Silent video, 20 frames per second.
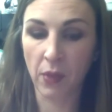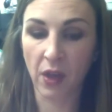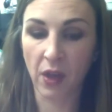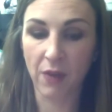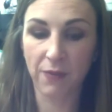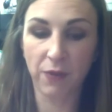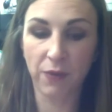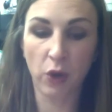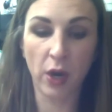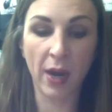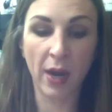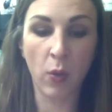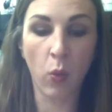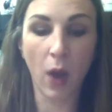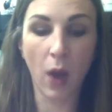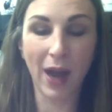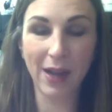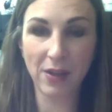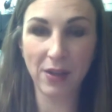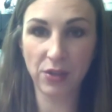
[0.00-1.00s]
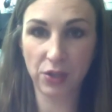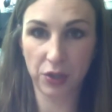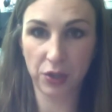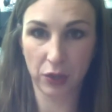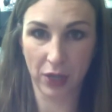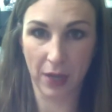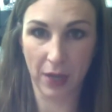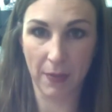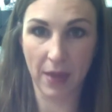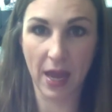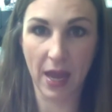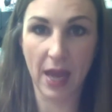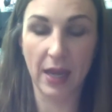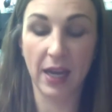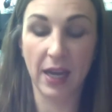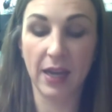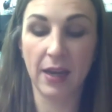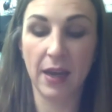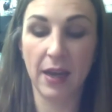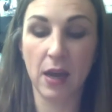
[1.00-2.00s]
For a wide stream and a
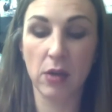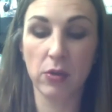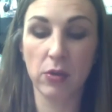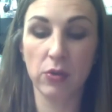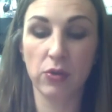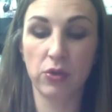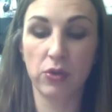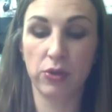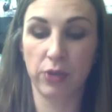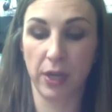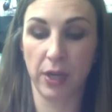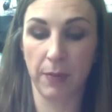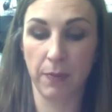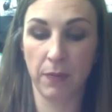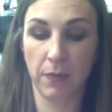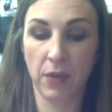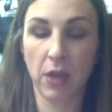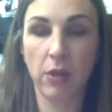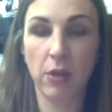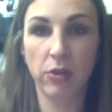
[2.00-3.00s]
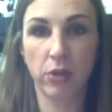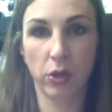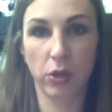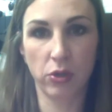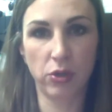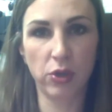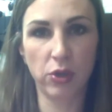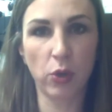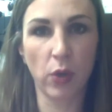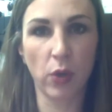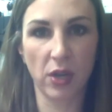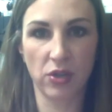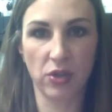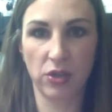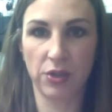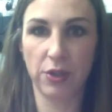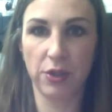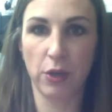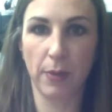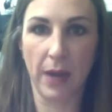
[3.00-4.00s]
narrow stream, those two
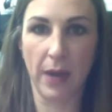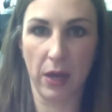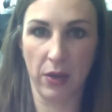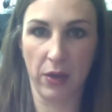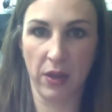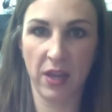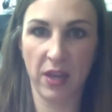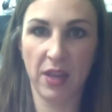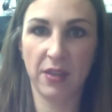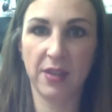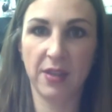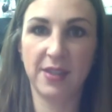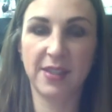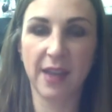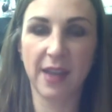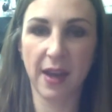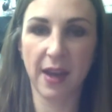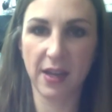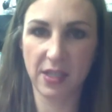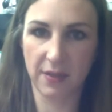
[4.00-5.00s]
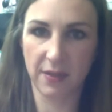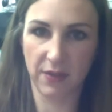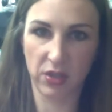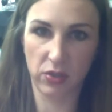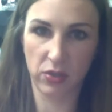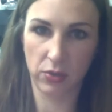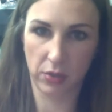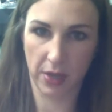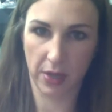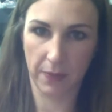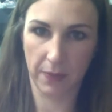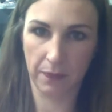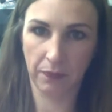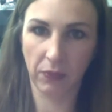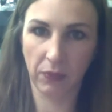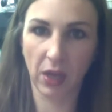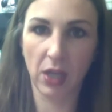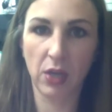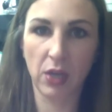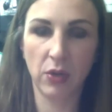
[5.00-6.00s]
questions are about the size of the stream.
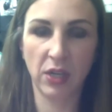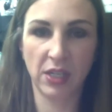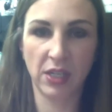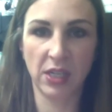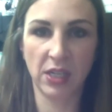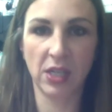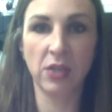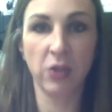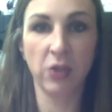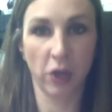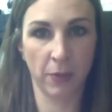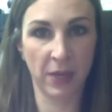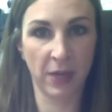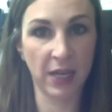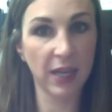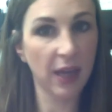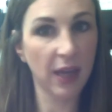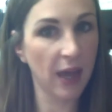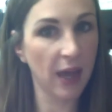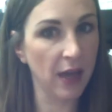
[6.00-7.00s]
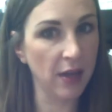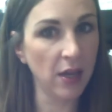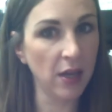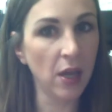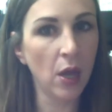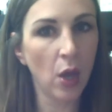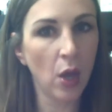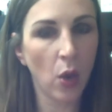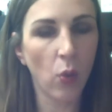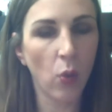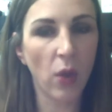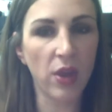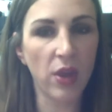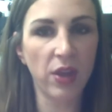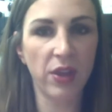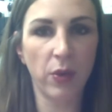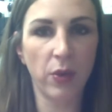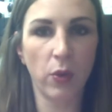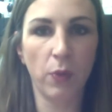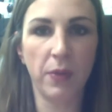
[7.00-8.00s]
You need to determine again whether
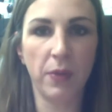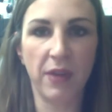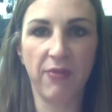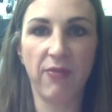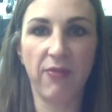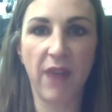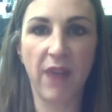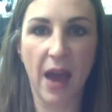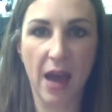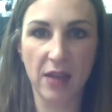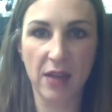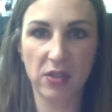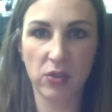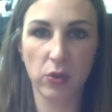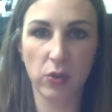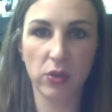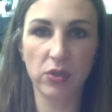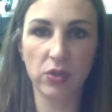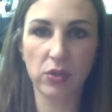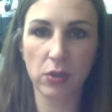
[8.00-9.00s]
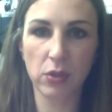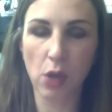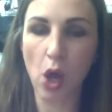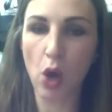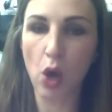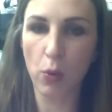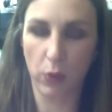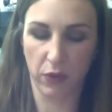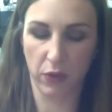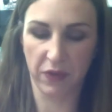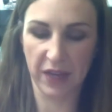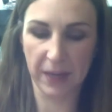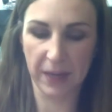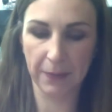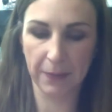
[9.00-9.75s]
they will be fast or slow moving.